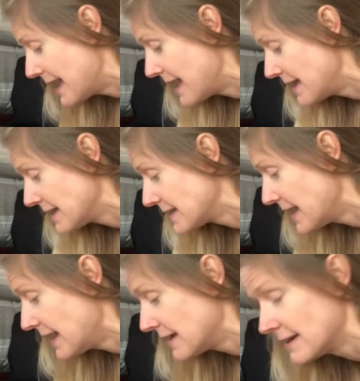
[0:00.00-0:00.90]
And
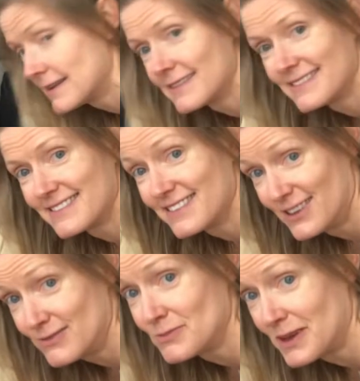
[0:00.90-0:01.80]
again,
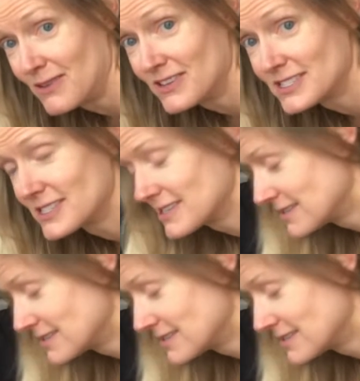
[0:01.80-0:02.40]
level pelvis,